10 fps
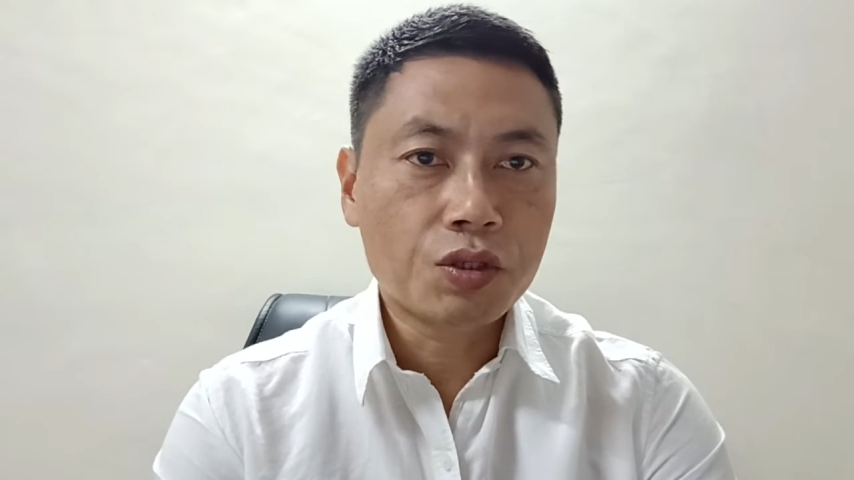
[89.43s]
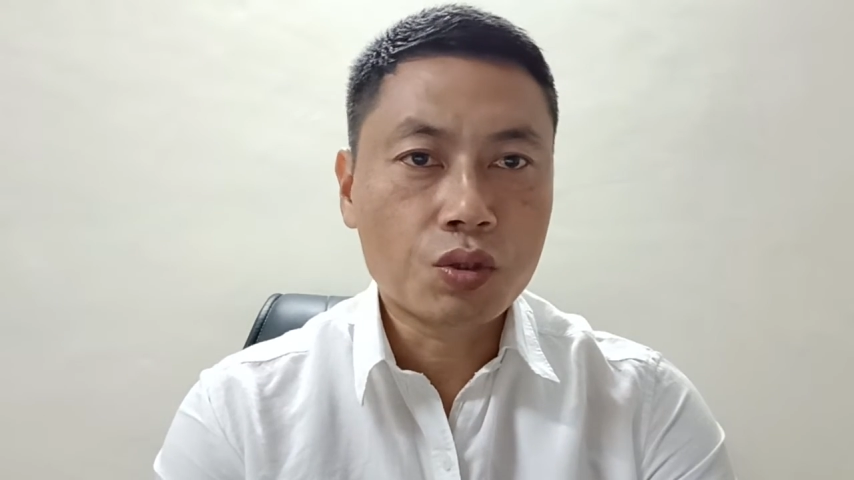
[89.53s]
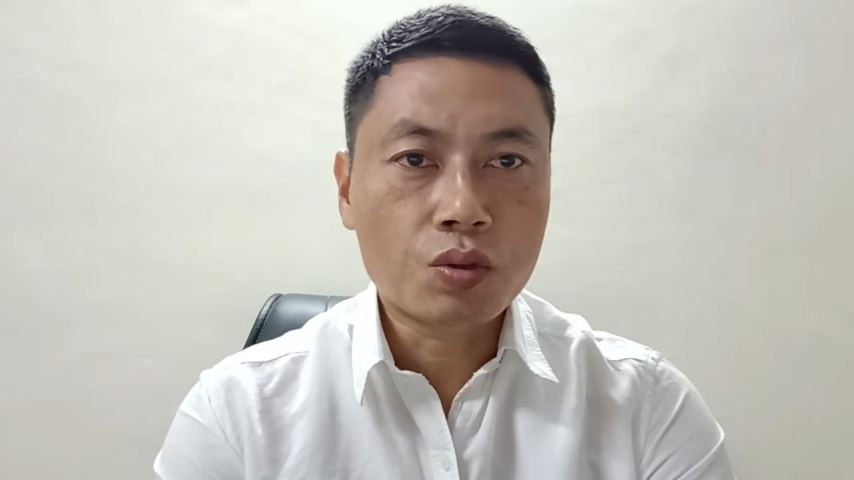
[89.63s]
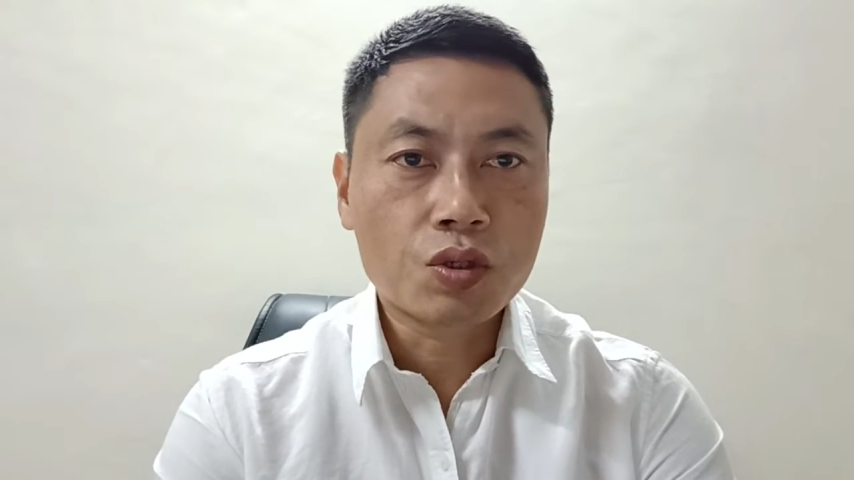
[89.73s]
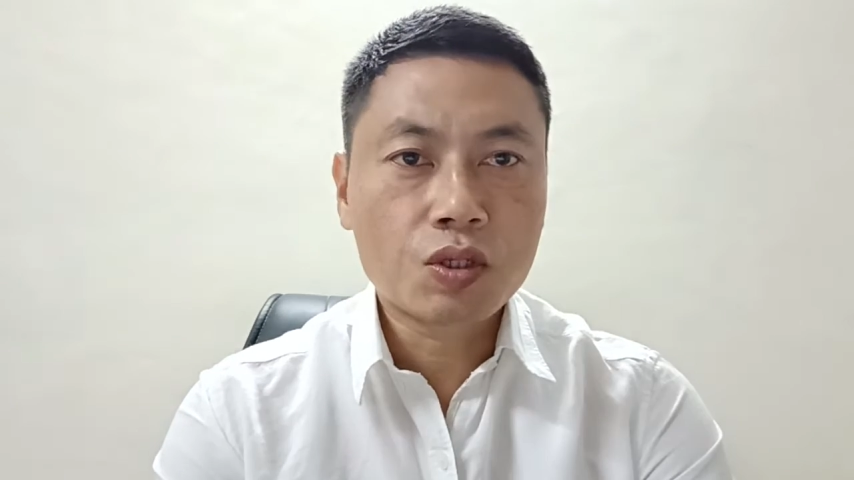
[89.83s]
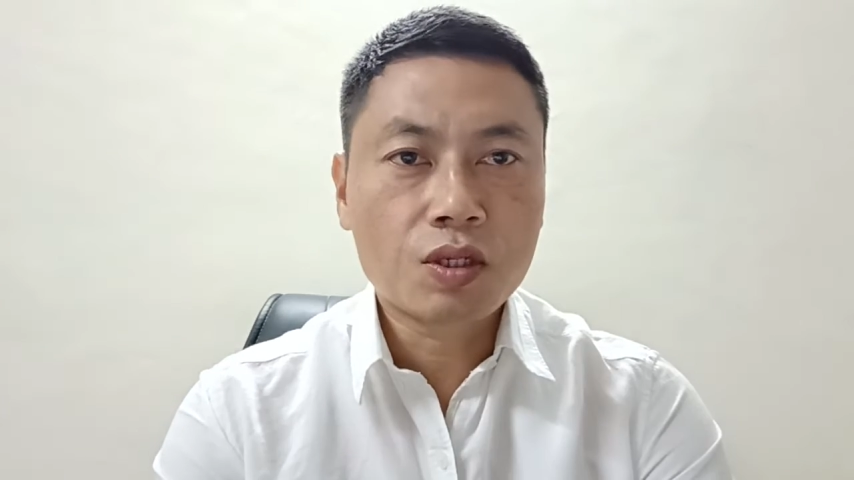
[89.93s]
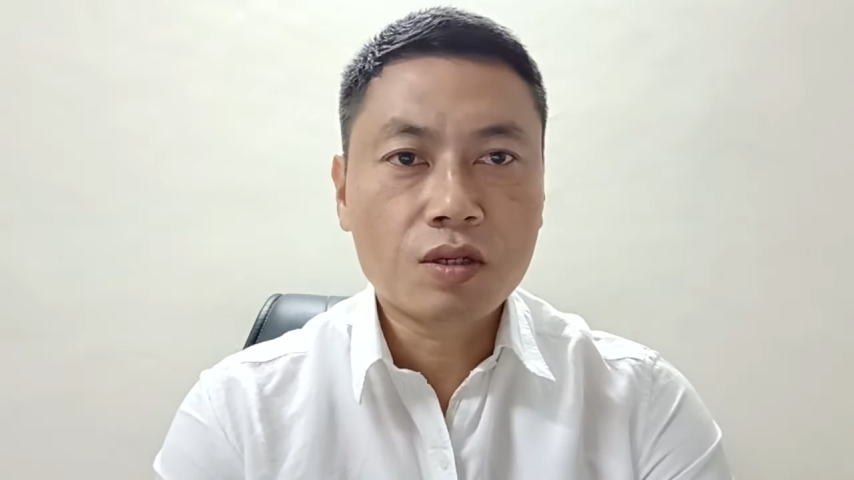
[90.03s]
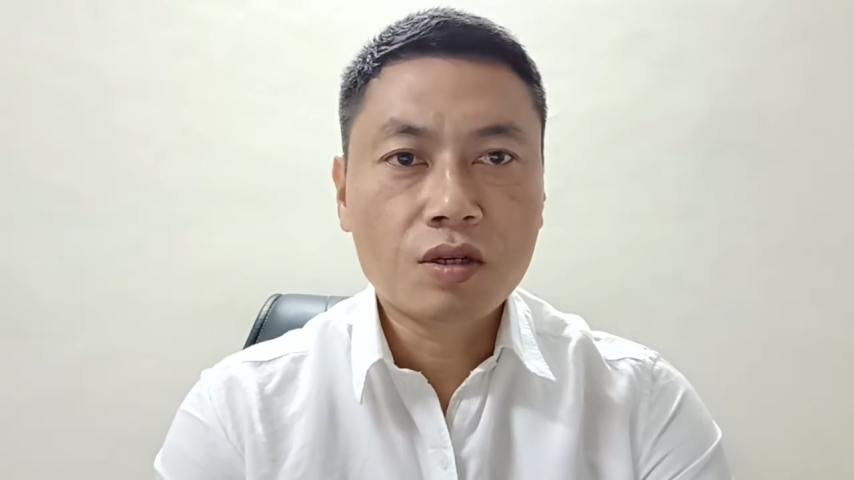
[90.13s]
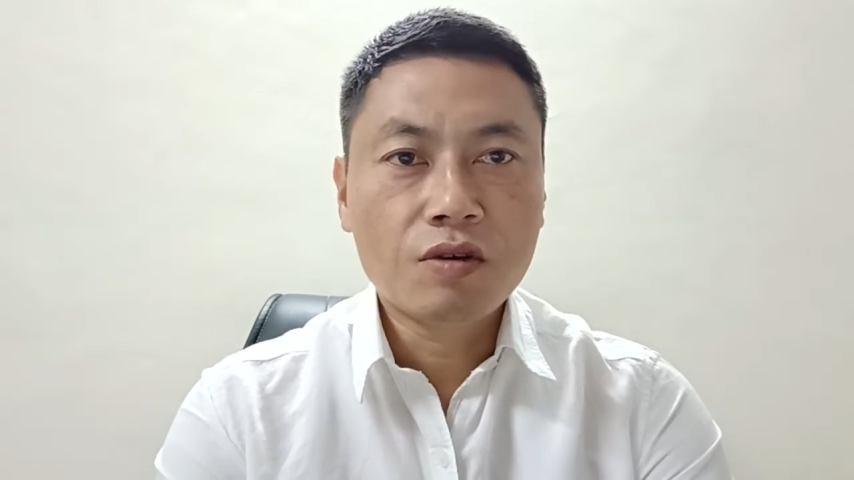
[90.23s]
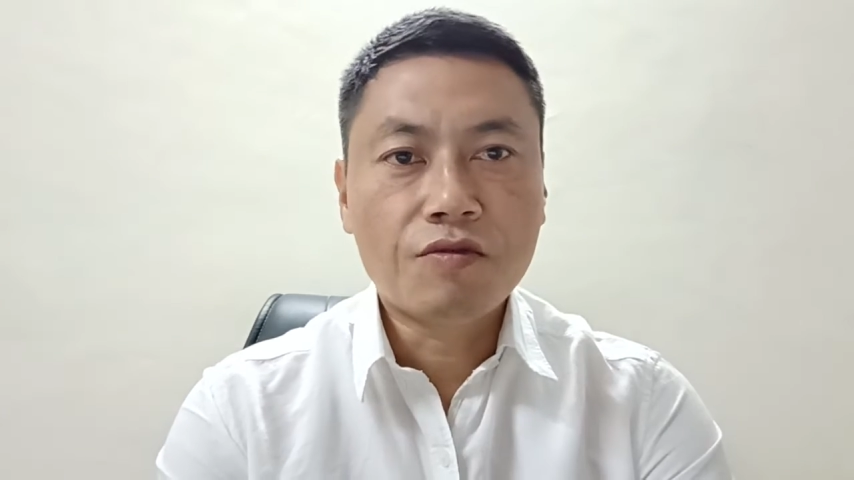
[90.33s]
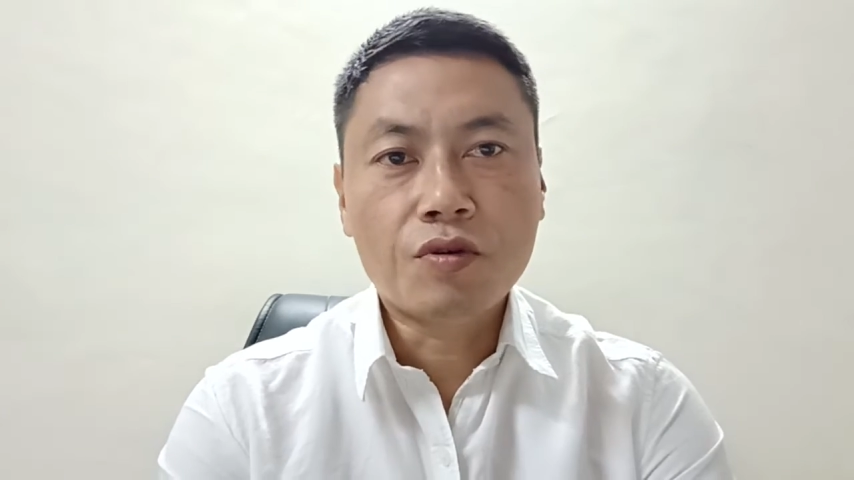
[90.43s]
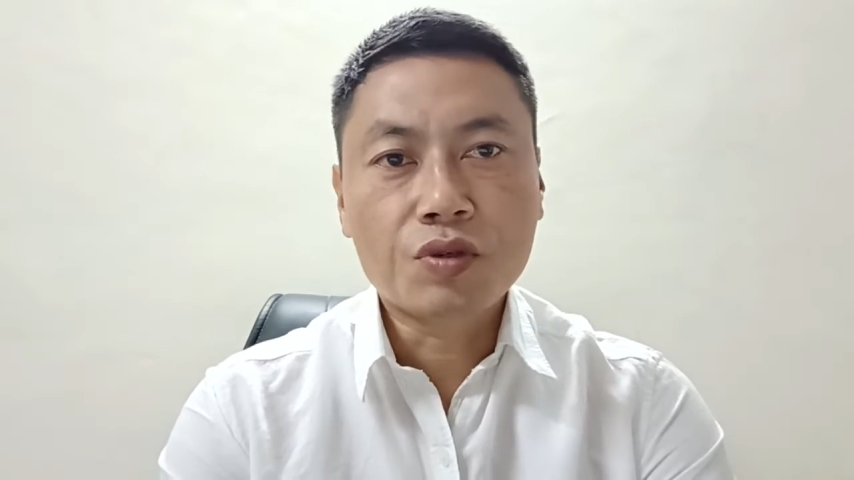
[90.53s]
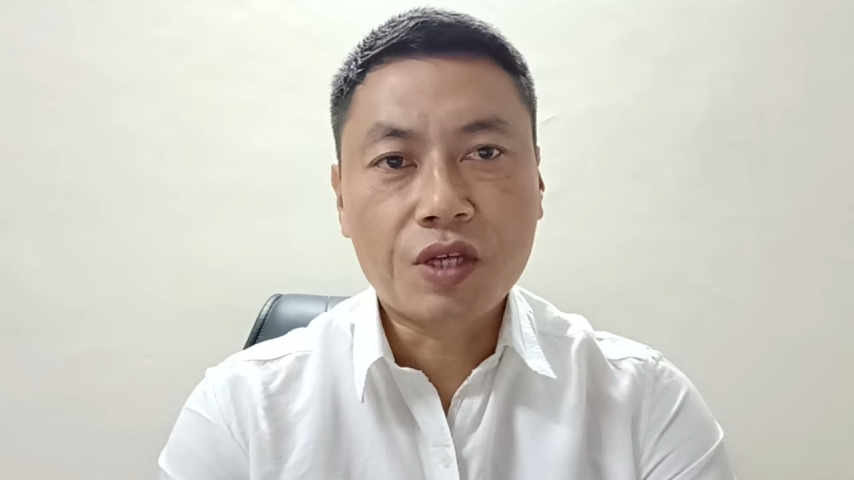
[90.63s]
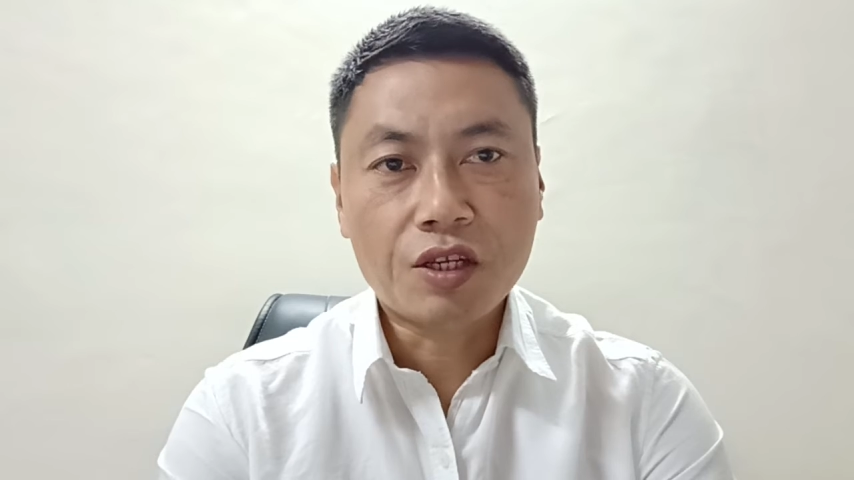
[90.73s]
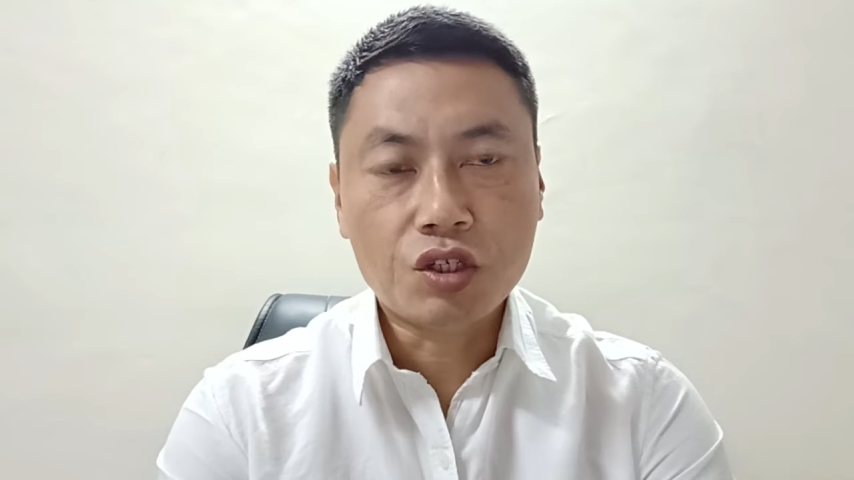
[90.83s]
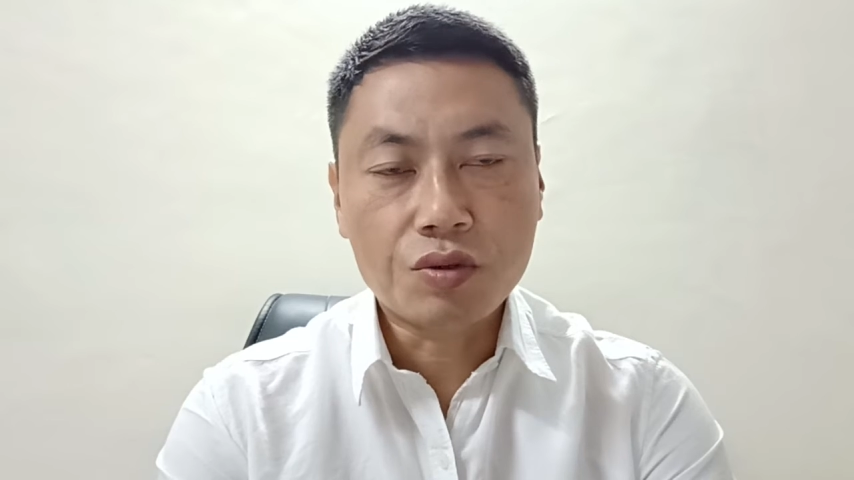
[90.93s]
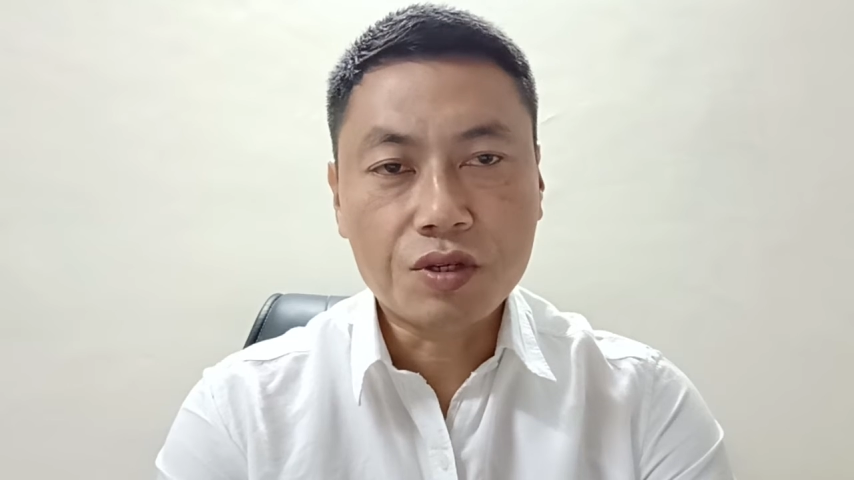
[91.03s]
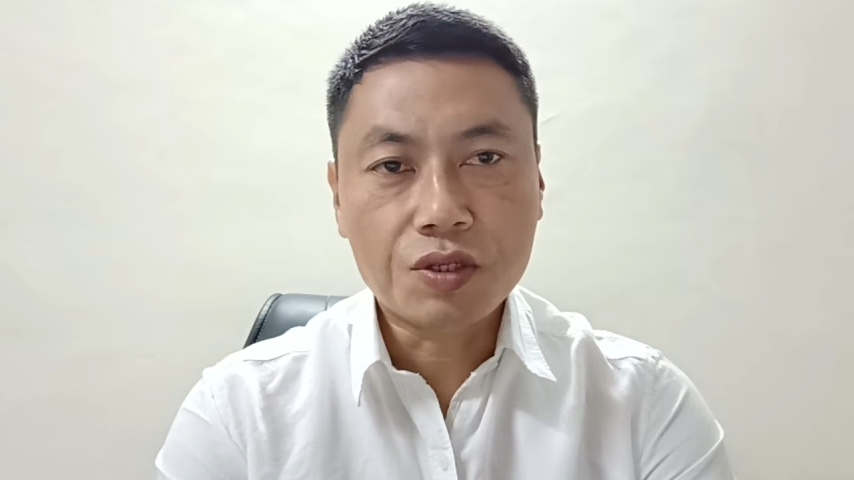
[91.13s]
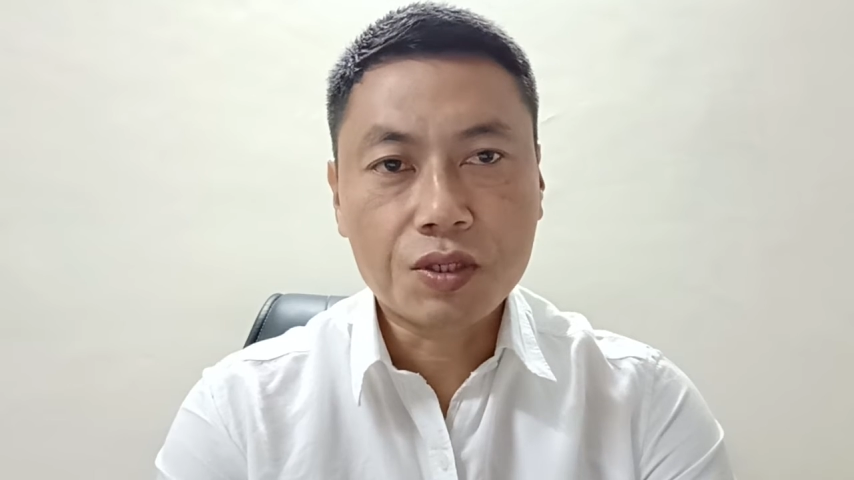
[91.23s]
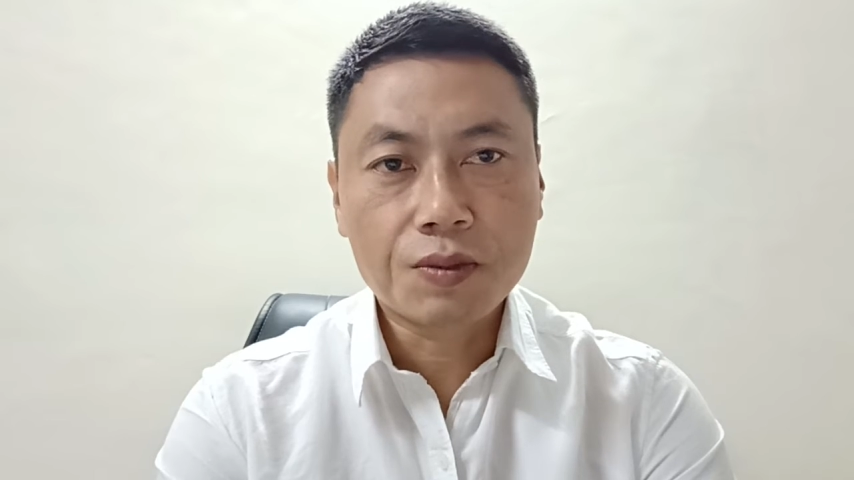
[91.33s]
source for
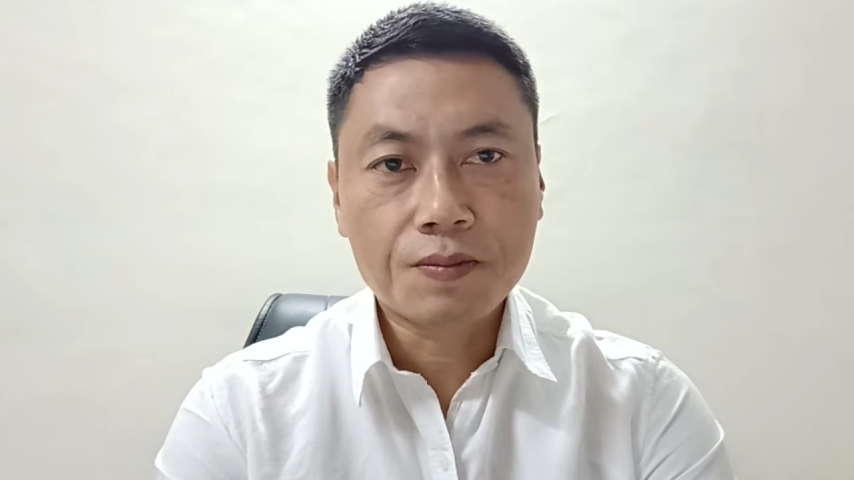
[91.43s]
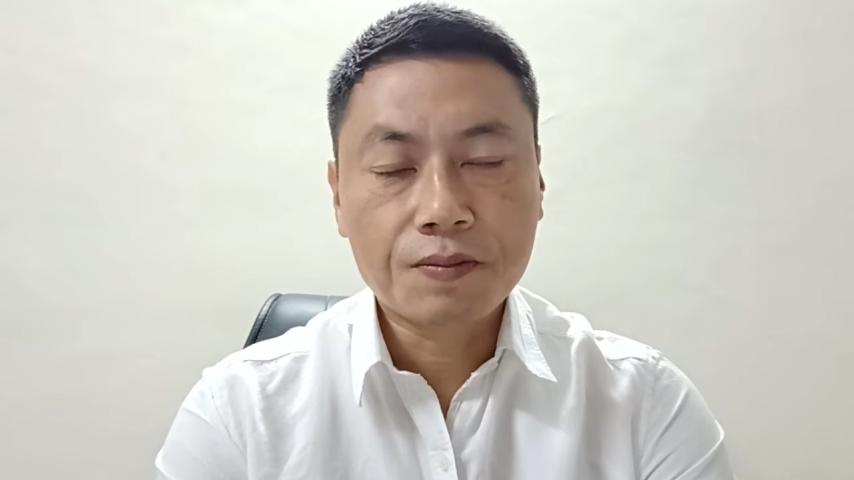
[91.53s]
centuries.